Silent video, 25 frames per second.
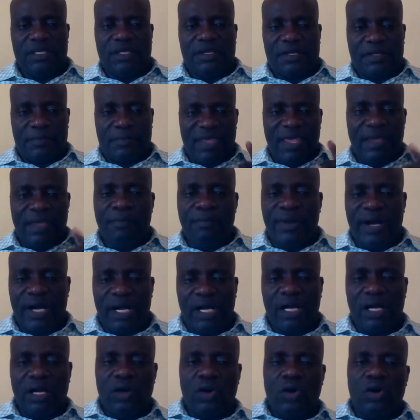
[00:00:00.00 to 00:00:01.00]

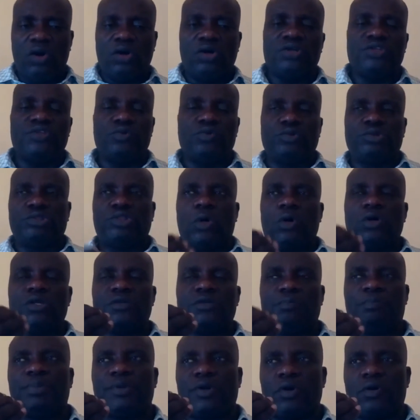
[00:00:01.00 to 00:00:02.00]
Remember, you
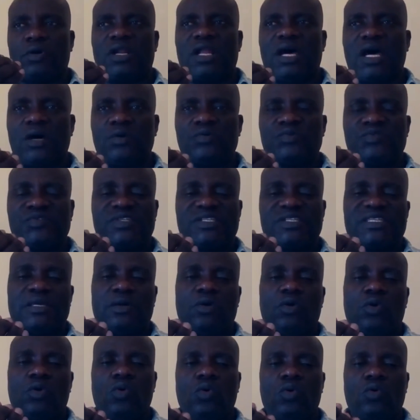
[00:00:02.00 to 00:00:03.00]
don't pronounce
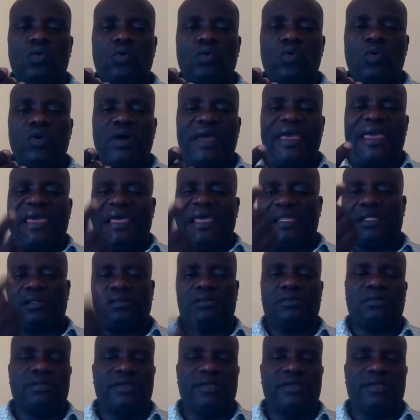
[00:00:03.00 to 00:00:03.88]
L.